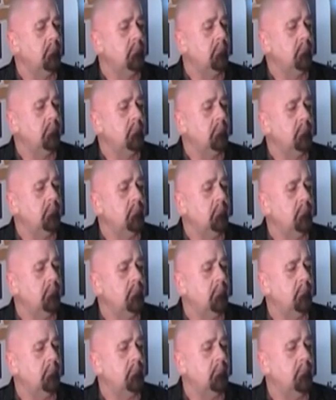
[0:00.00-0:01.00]

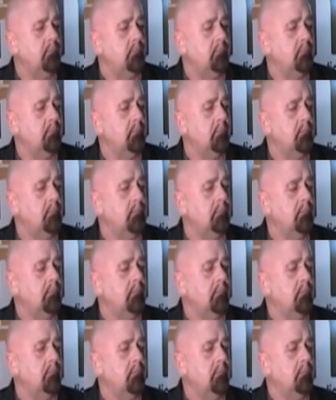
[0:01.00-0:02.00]

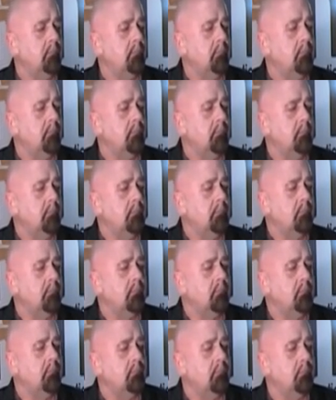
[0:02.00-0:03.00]

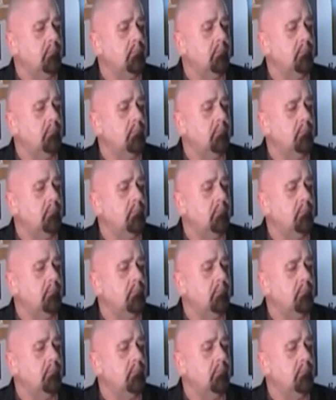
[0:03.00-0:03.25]
(silent)